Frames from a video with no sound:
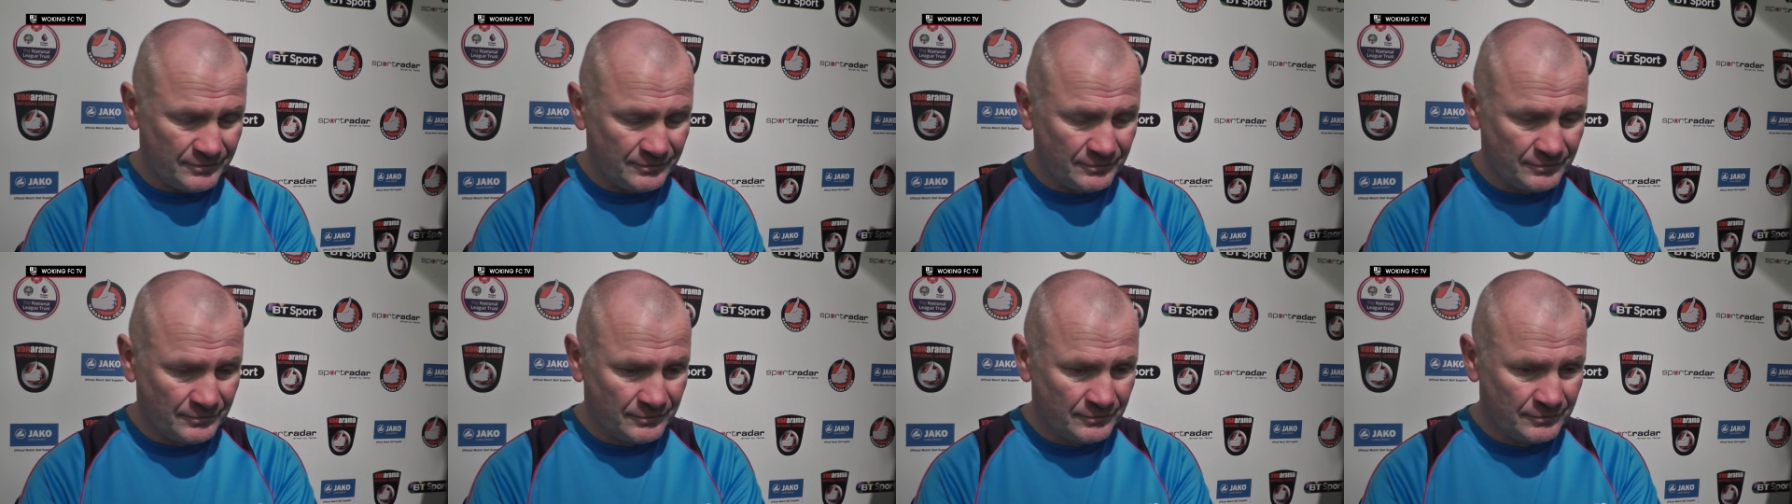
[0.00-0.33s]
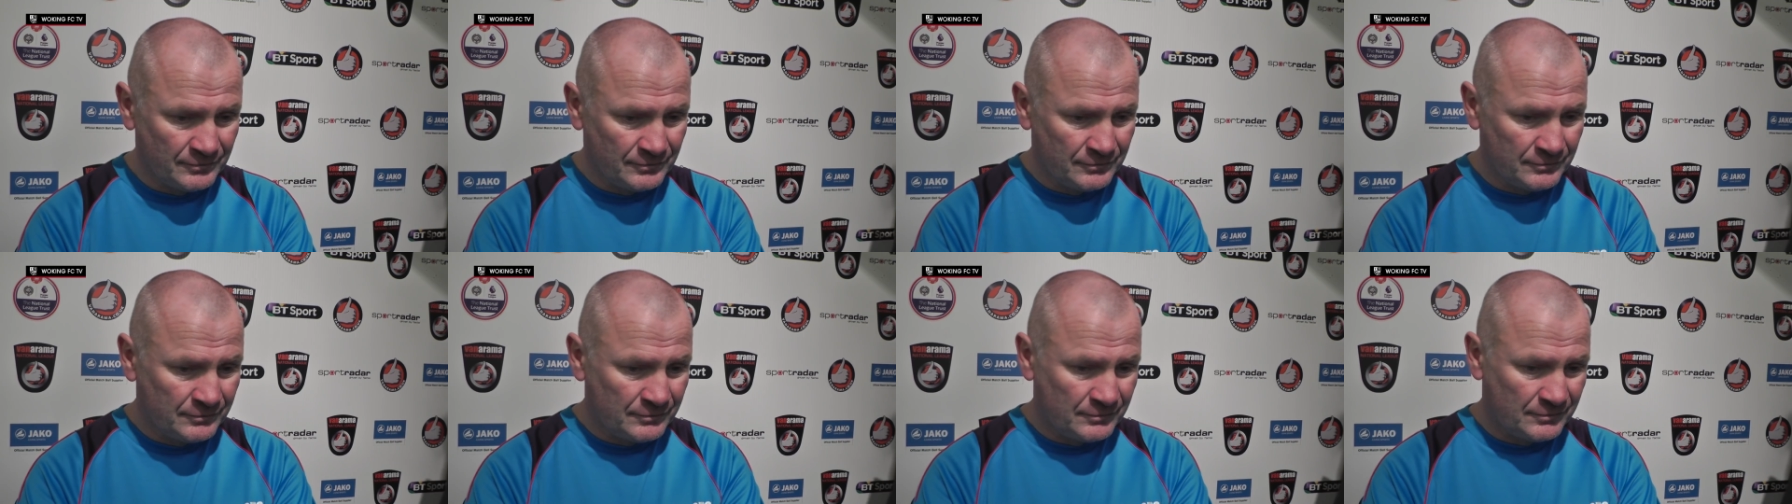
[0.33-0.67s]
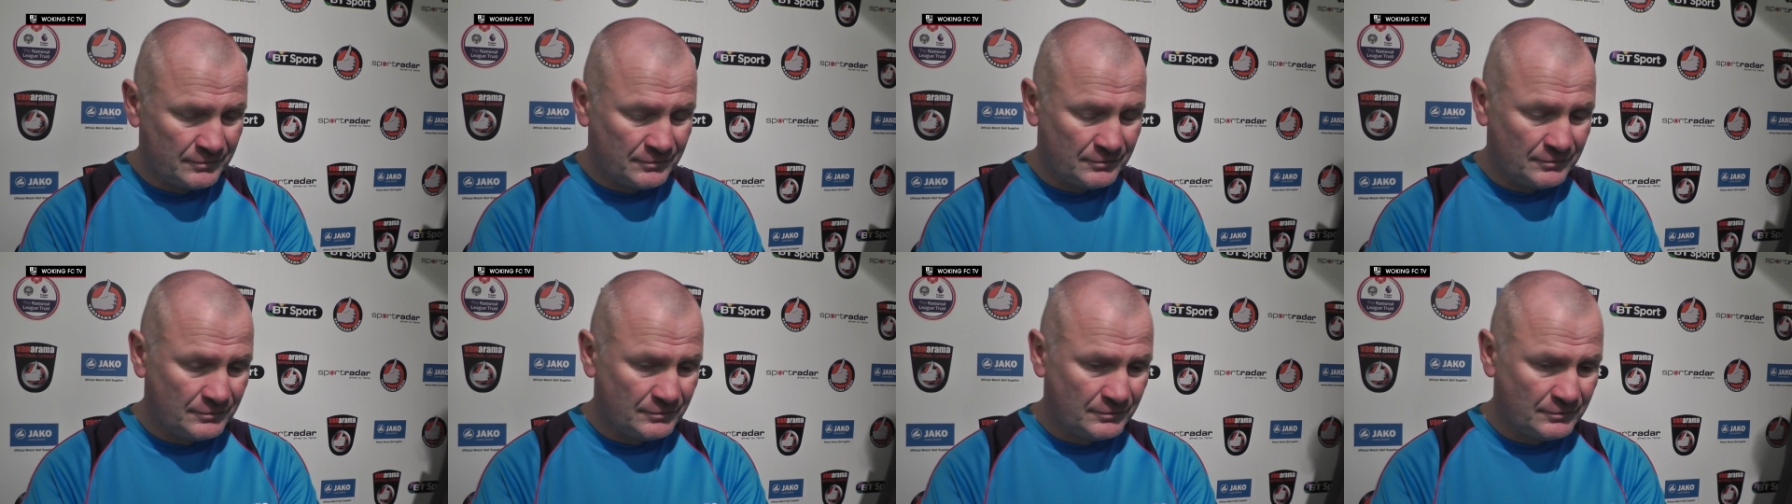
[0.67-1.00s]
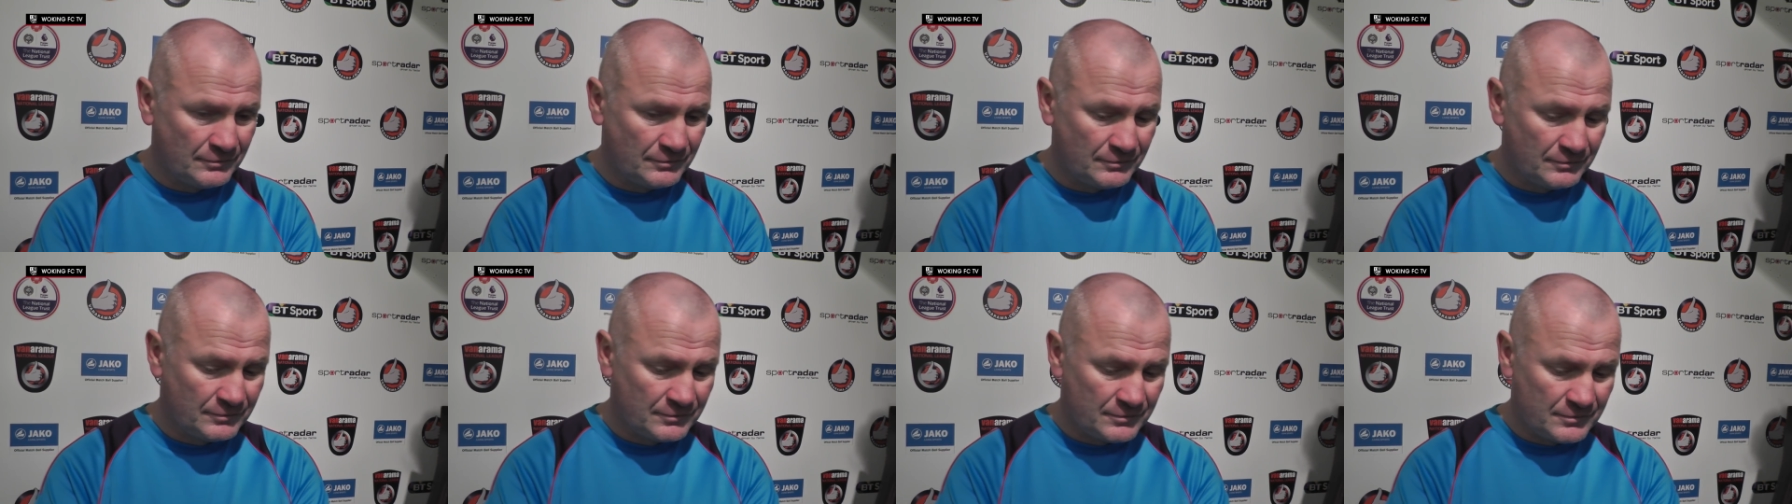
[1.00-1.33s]
is it to keep
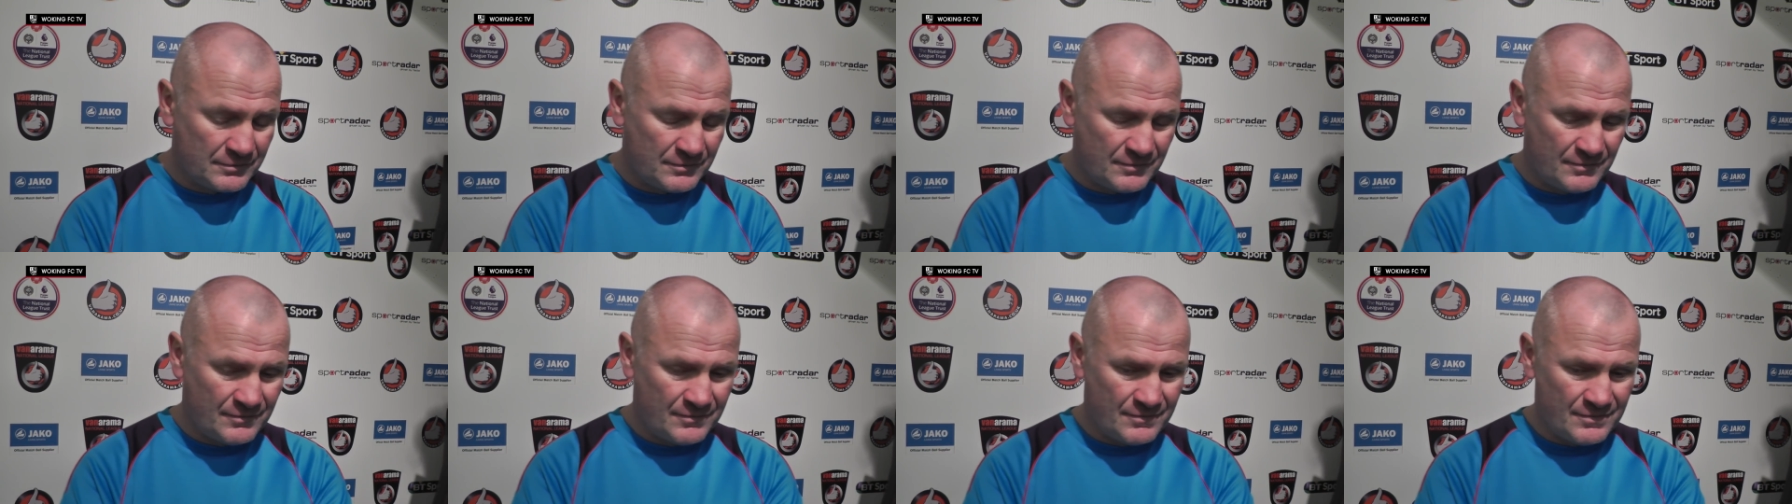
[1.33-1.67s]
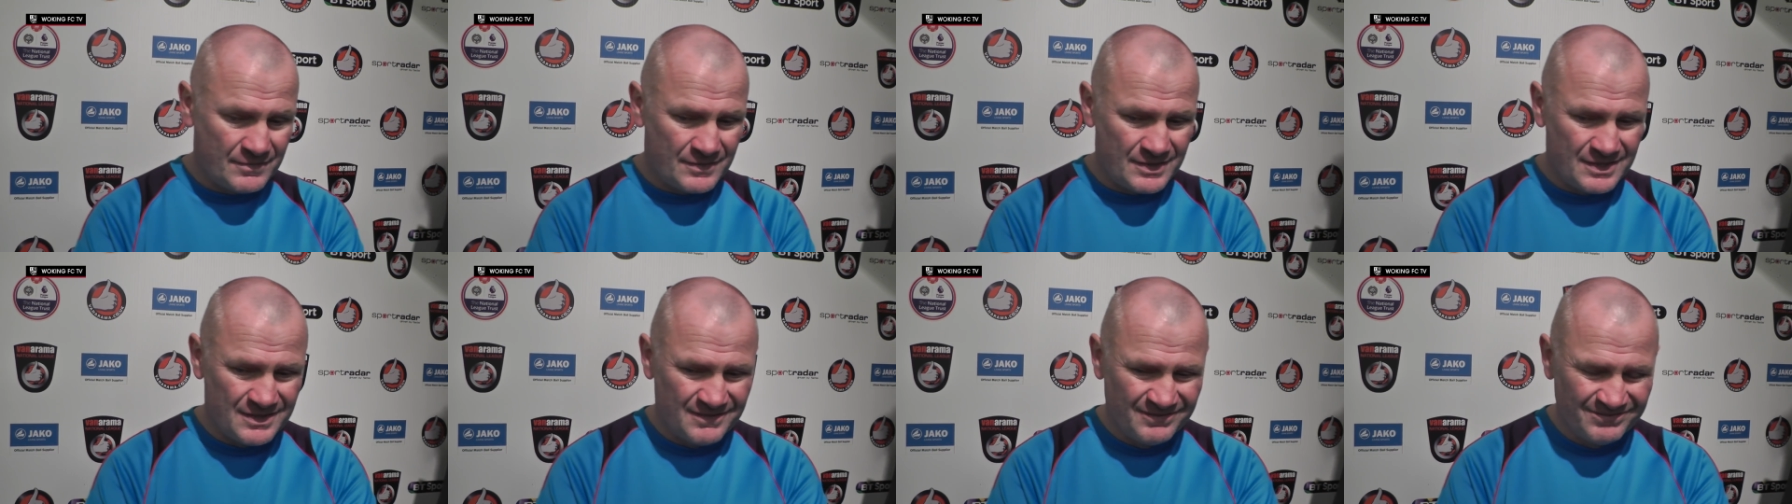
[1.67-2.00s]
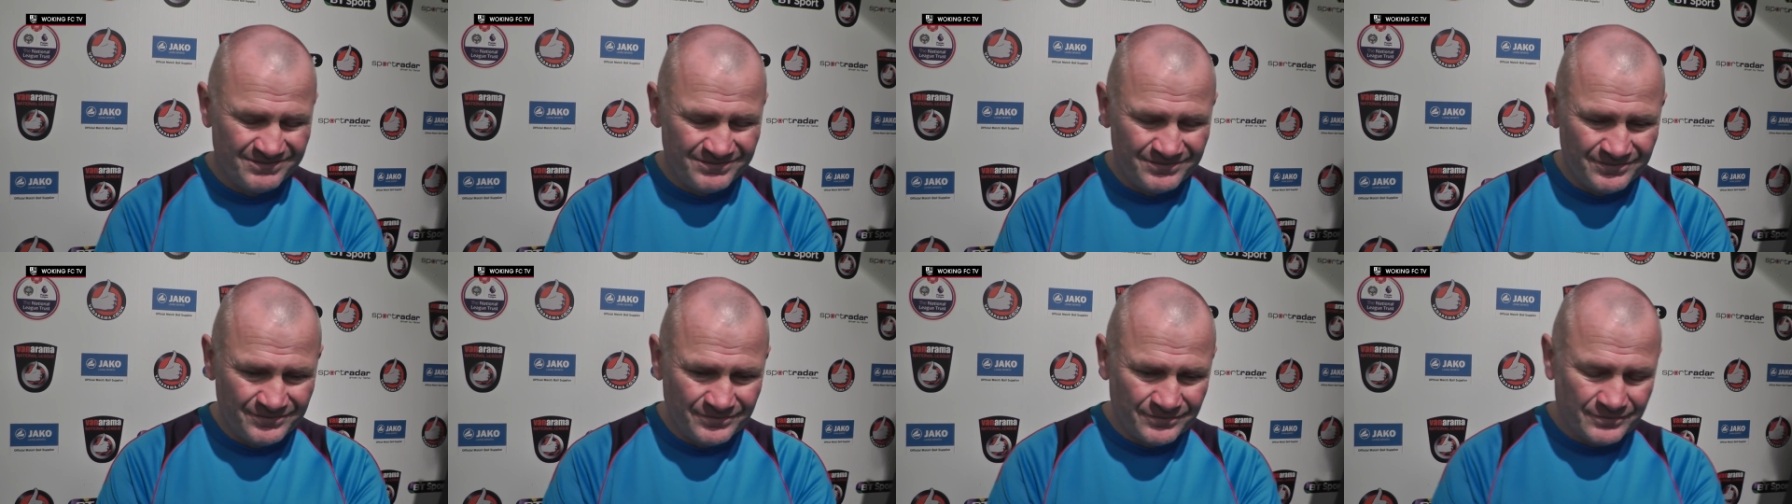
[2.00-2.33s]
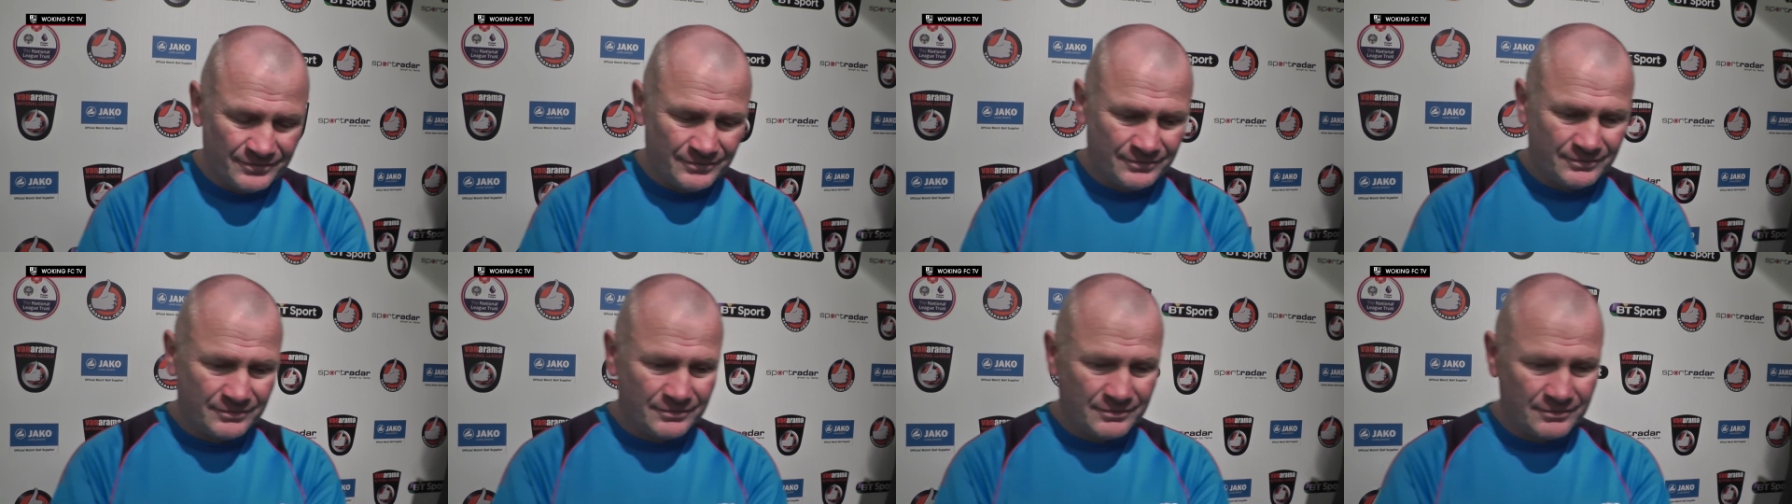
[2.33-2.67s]
parity with Torquay and not let
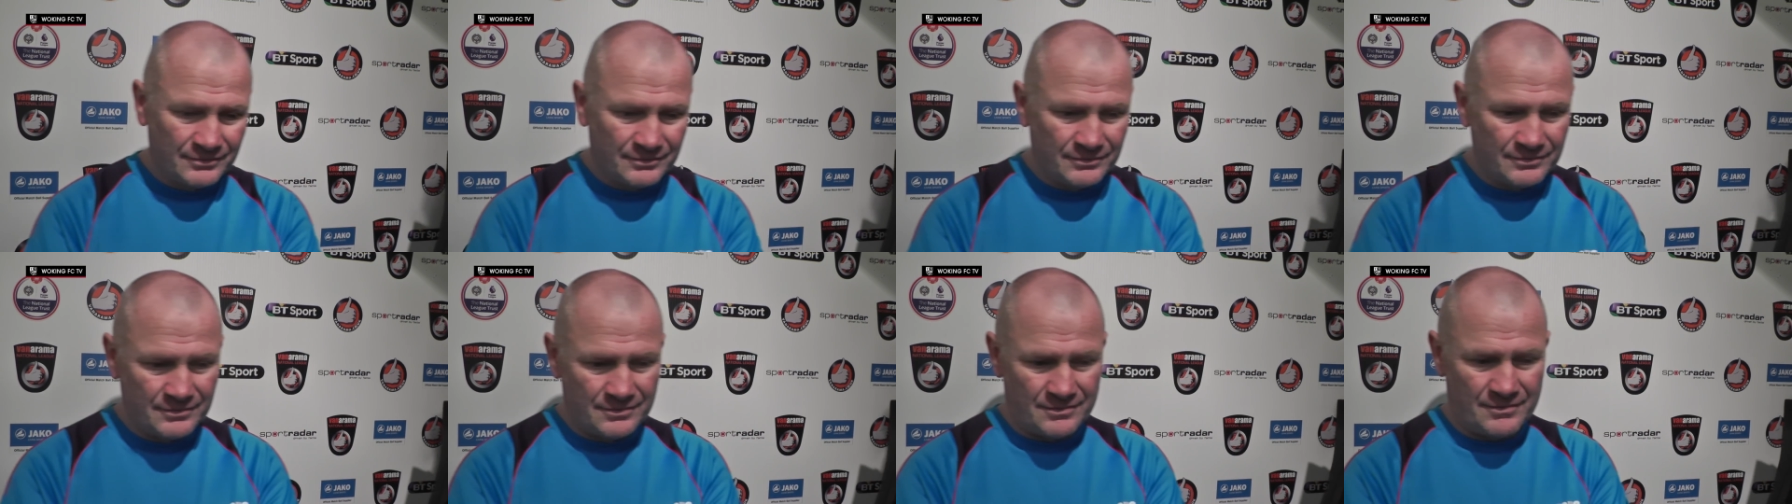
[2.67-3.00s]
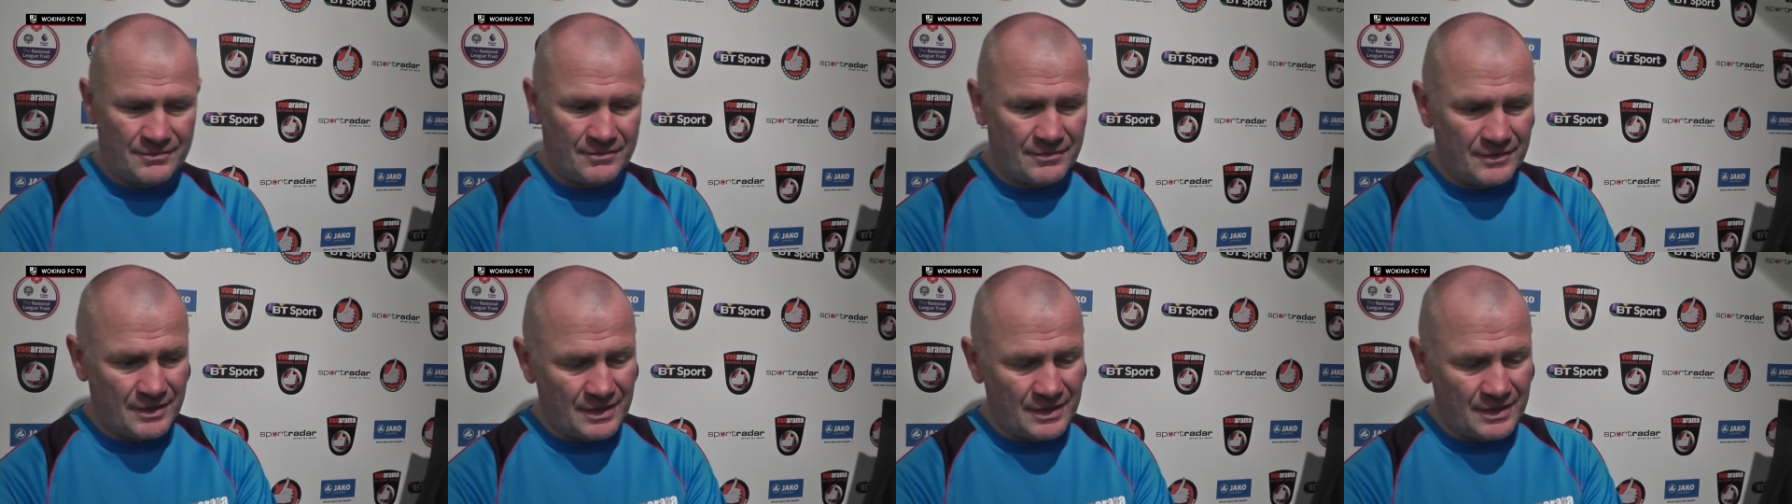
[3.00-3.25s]
them get away?